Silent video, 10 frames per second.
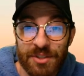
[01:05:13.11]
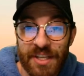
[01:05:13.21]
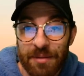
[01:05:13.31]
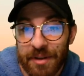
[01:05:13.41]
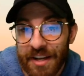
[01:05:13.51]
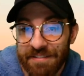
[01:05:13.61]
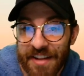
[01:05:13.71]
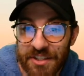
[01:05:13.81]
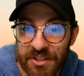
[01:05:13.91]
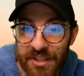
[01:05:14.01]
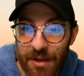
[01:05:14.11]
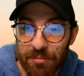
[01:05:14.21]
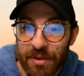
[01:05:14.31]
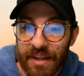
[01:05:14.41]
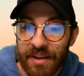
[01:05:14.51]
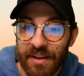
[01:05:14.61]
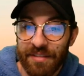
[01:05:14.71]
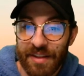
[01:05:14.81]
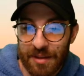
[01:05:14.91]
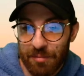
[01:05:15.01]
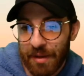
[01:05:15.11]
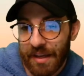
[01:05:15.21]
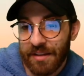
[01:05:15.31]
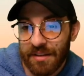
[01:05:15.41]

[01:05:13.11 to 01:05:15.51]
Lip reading: She gave me an Adventure Time pin of like the pink